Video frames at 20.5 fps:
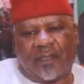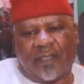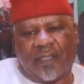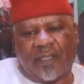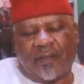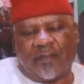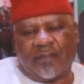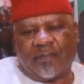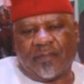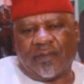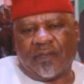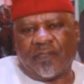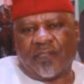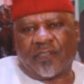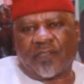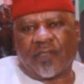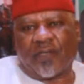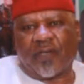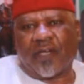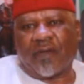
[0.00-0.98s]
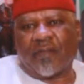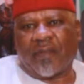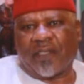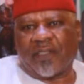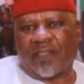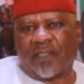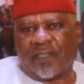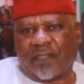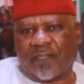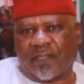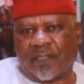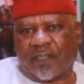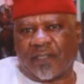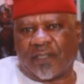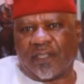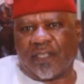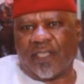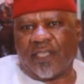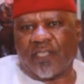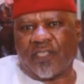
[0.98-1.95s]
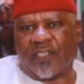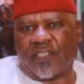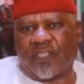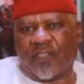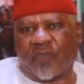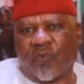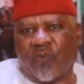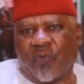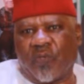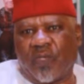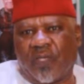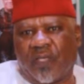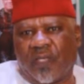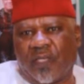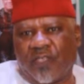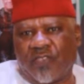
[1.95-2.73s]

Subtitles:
His Royal Majesty Ezugwu.